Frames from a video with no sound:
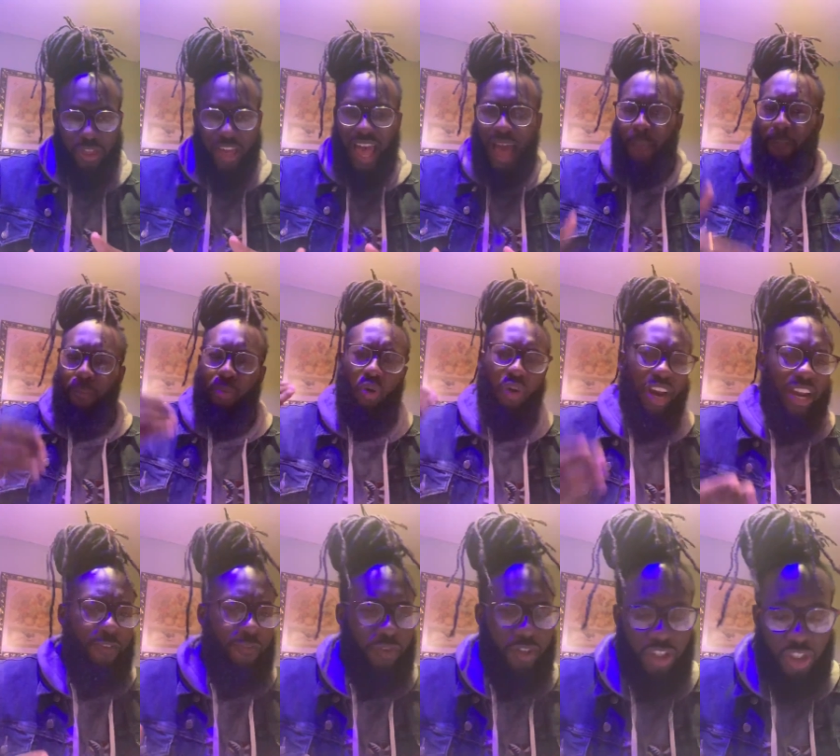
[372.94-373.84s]
I pray
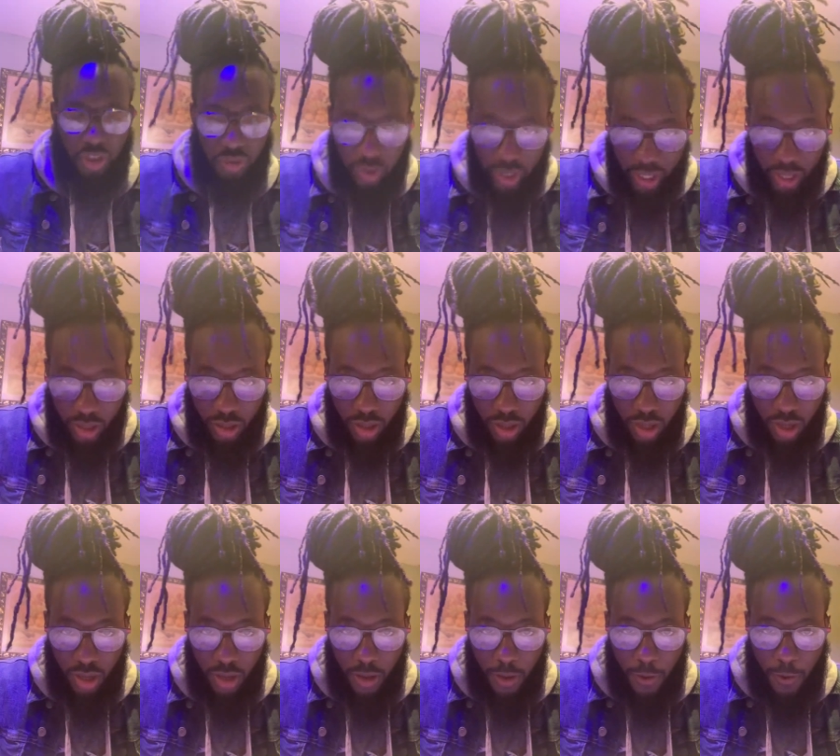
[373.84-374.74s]
for strength.
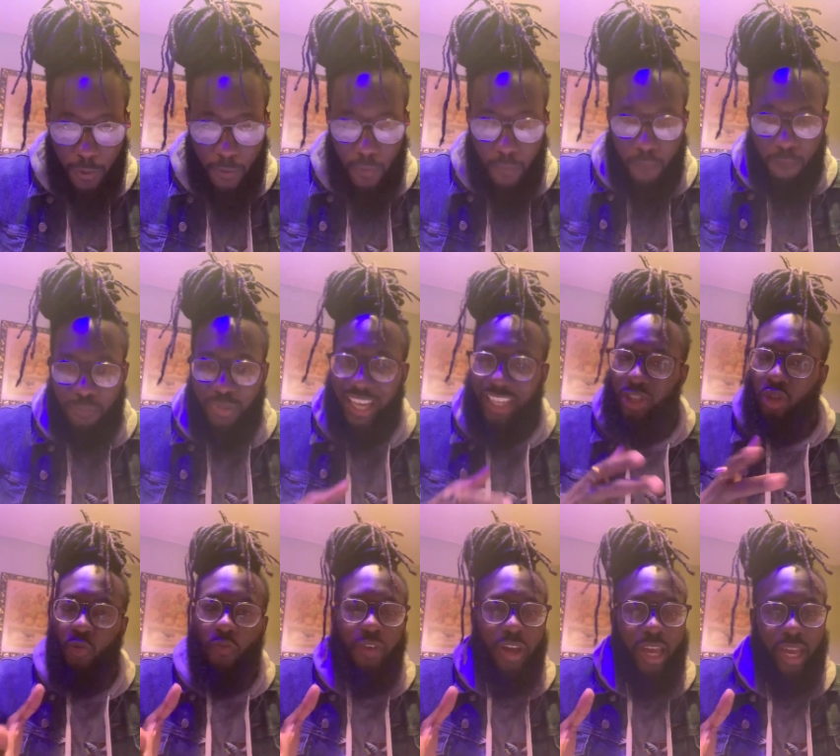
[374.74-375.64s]
That's
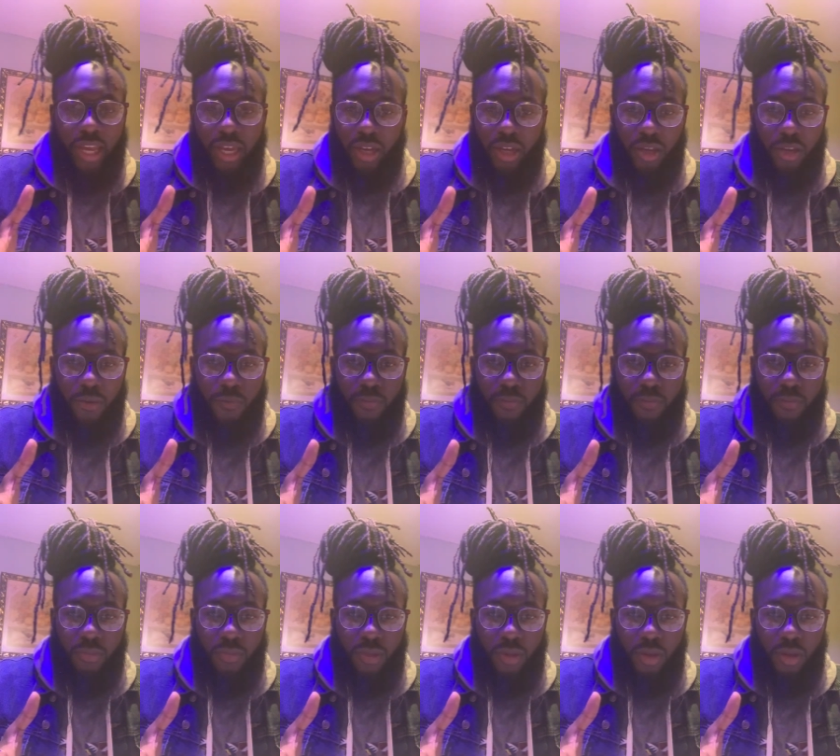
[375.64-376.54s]
too vague.
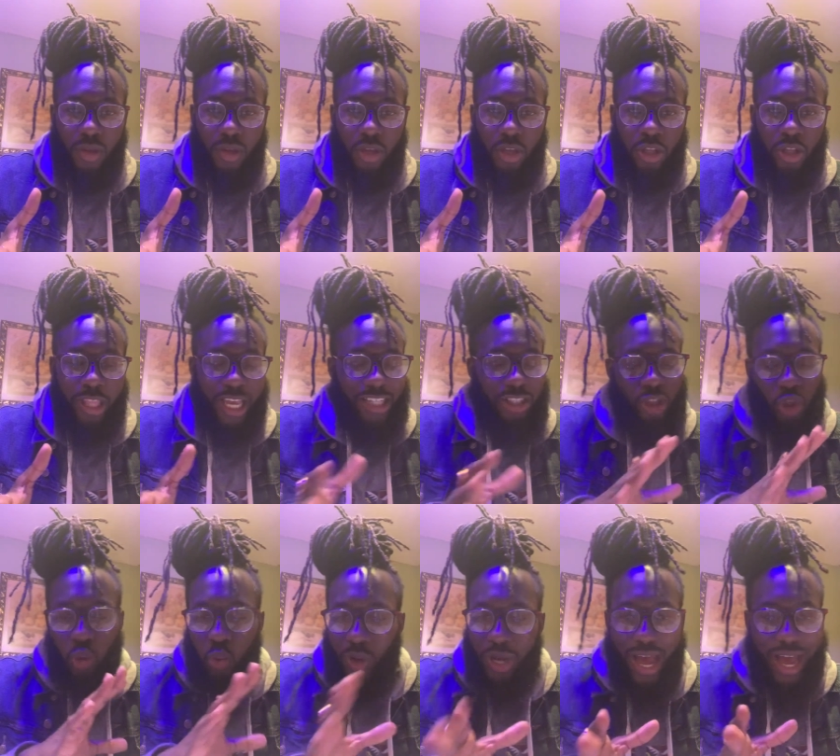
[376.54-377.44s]
That's
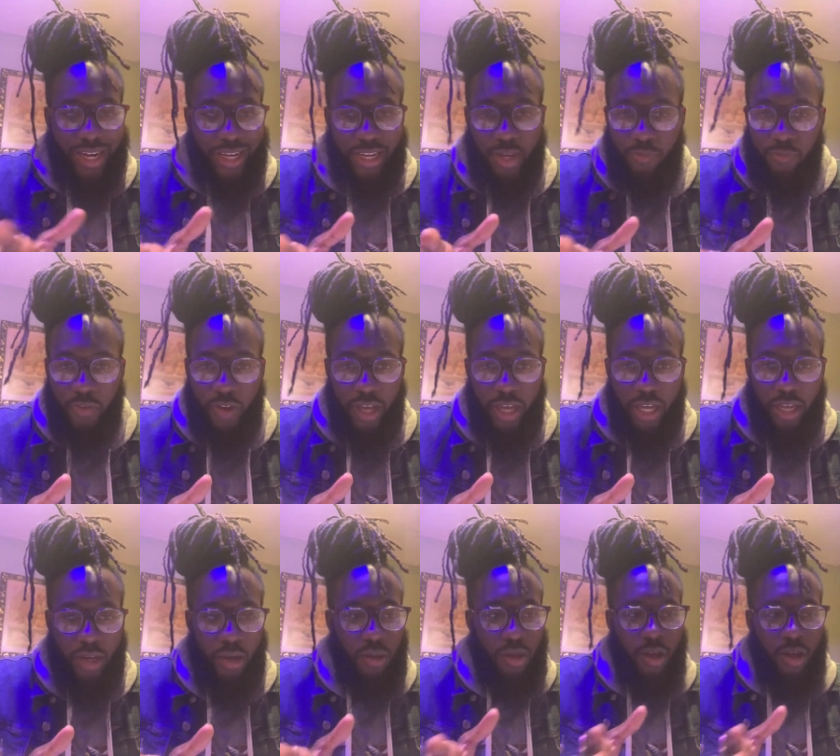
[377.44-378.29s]
too goddamn vague.